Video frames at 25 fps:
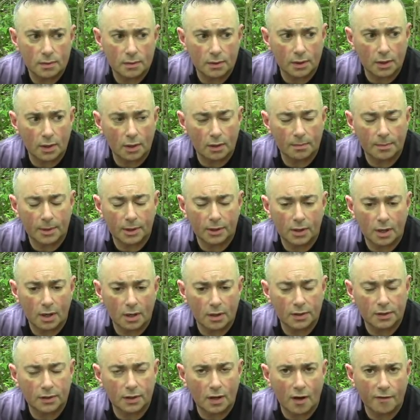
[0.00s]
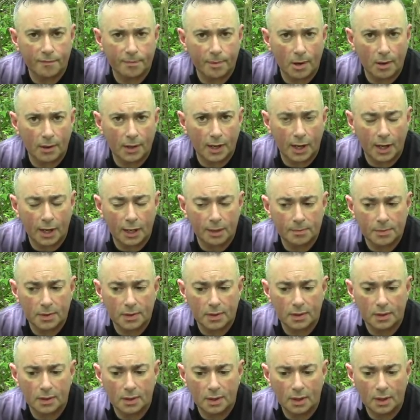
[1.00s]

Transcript: I go to my daughter's softball games.